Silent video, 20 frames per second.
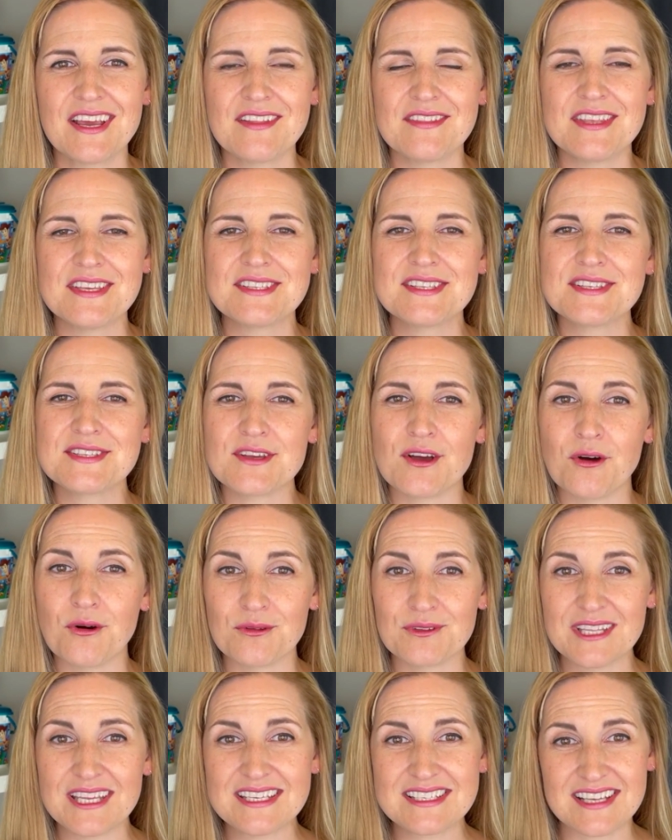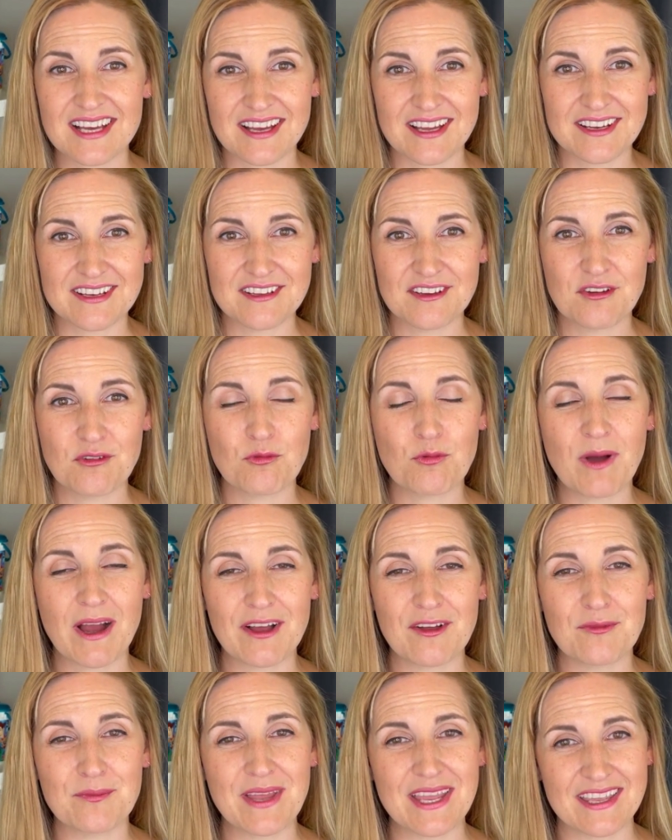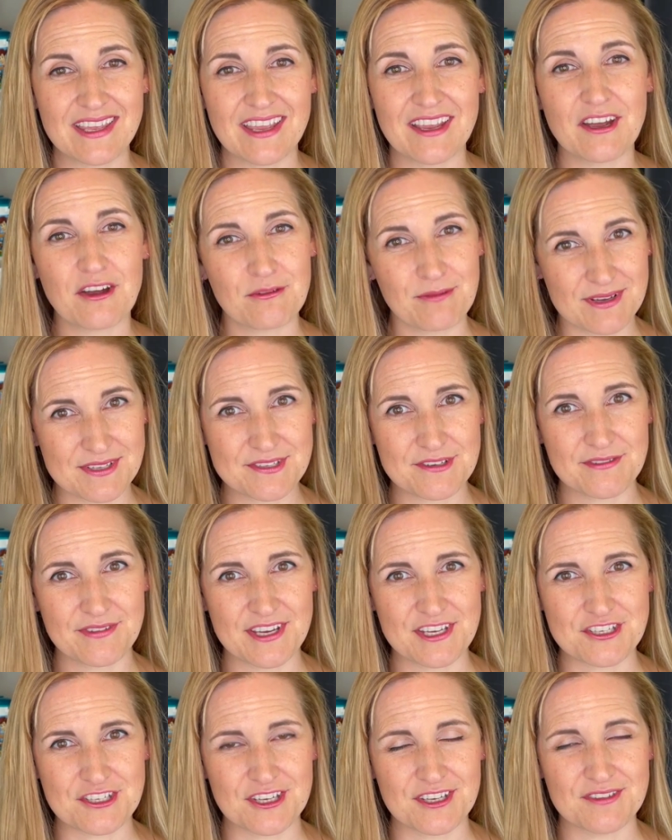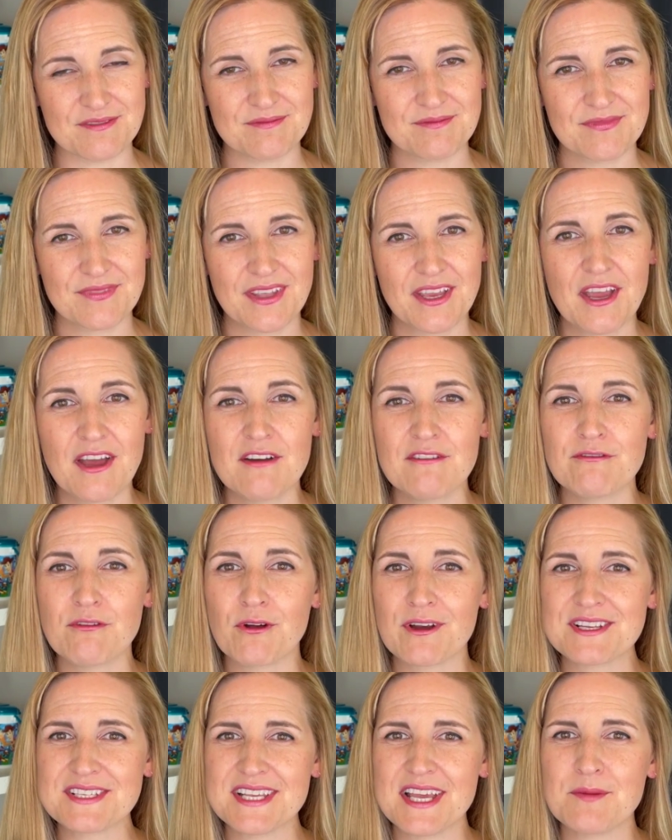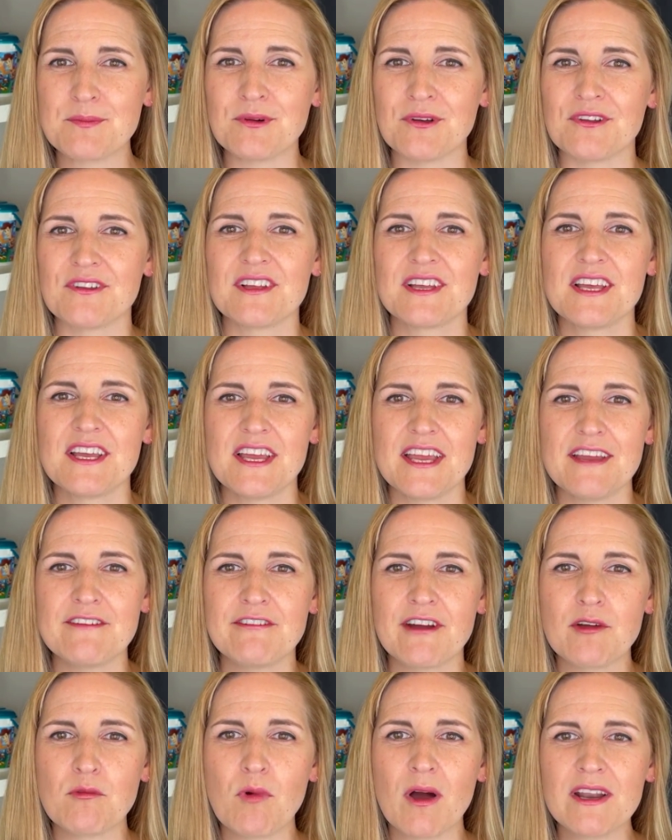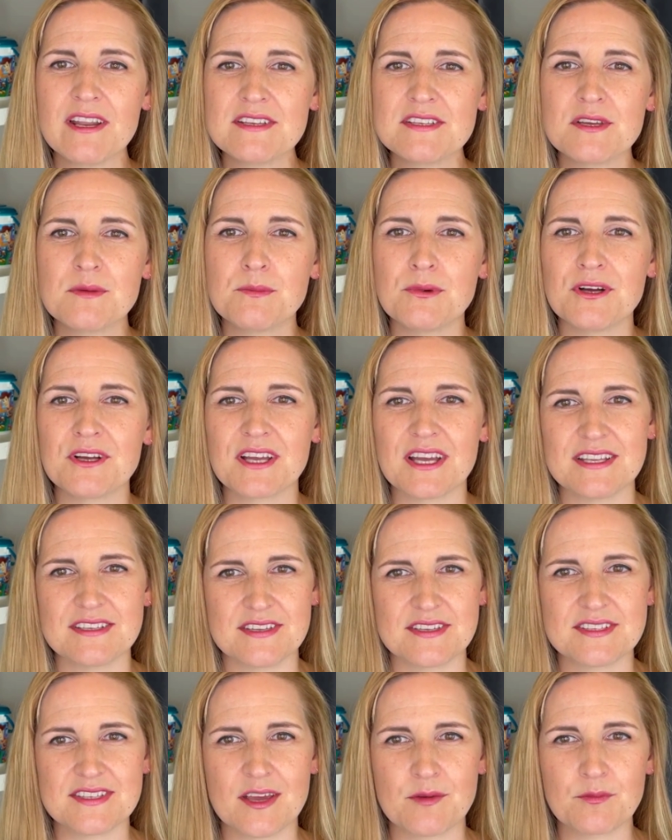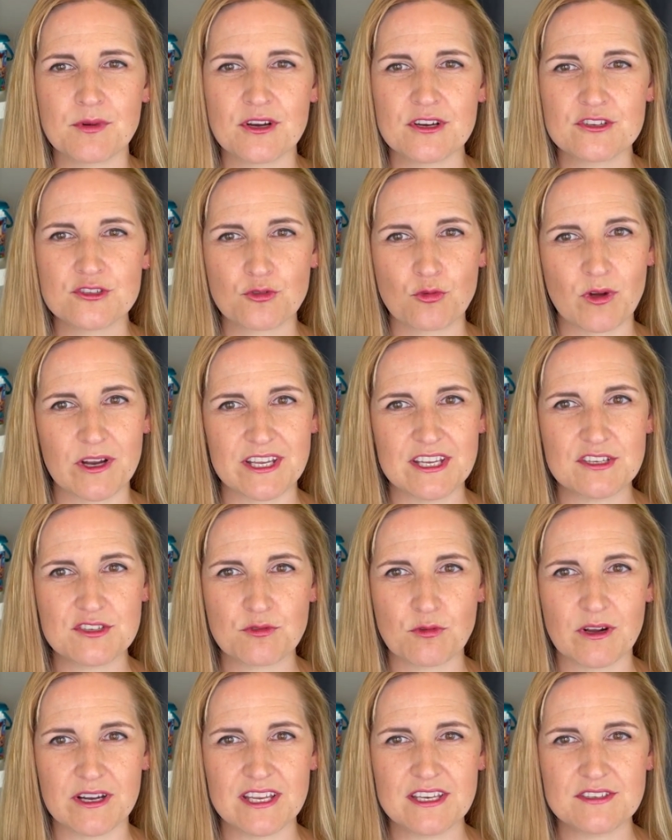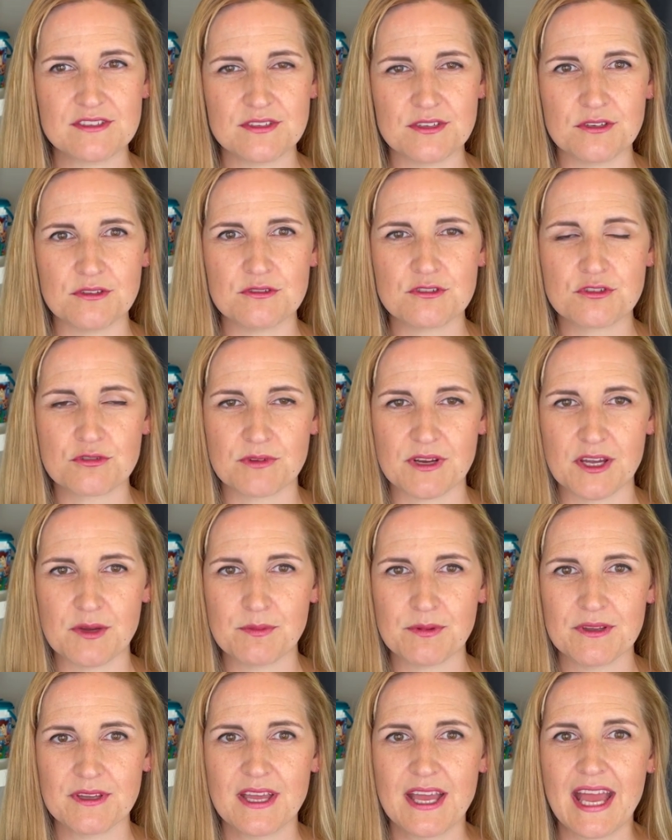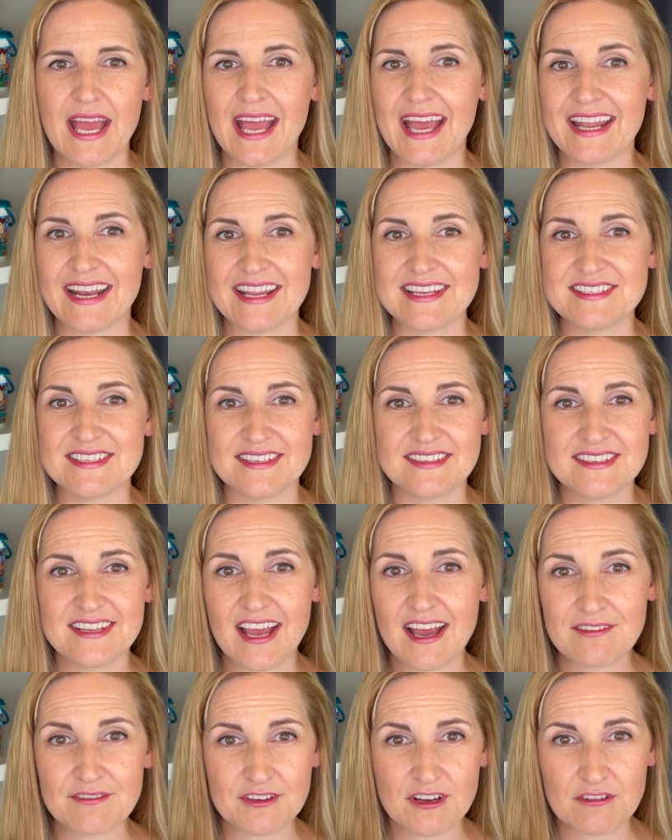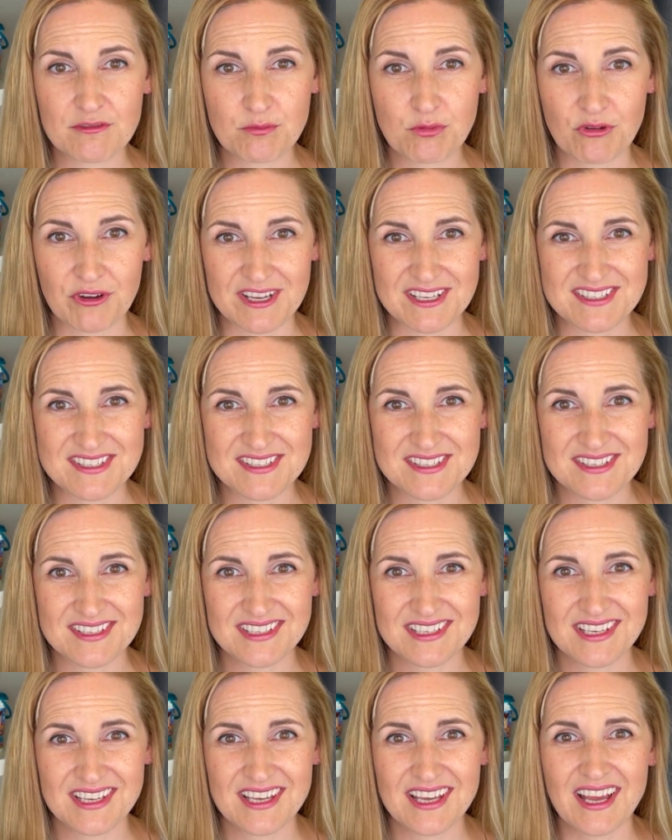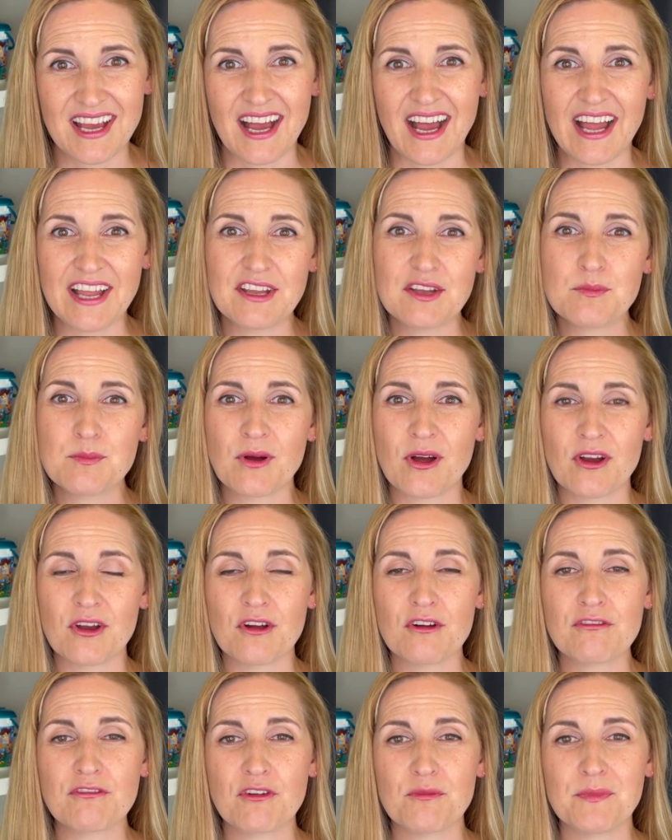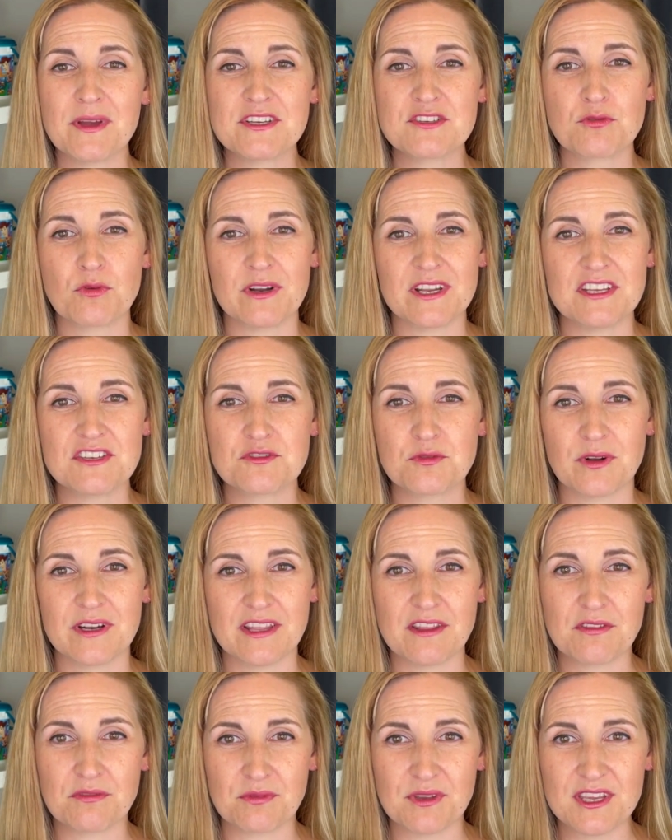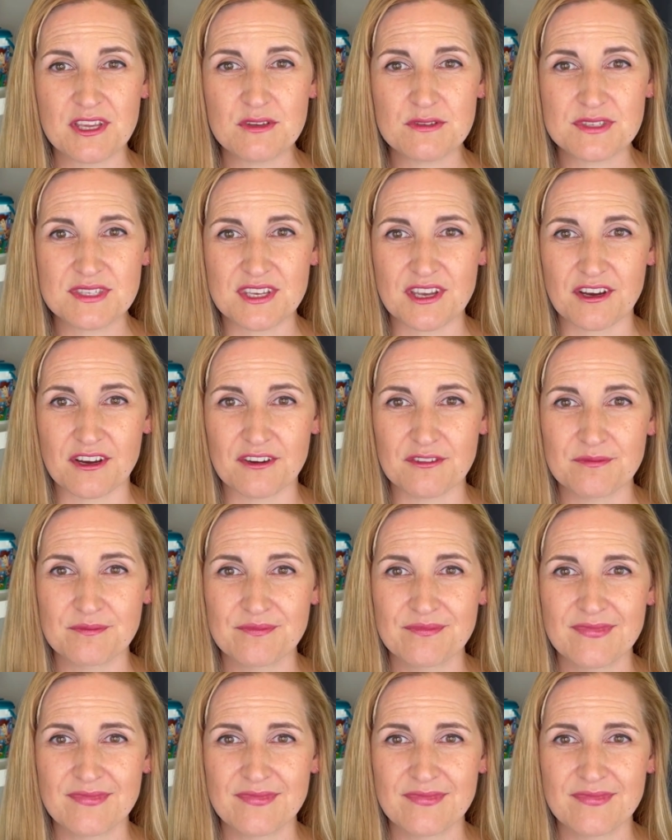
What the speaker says: This is only done while making a reservation. For example, if I wanted to book a December 2022 trip and I didn't have enough points, I could borrow from my 2023 use year.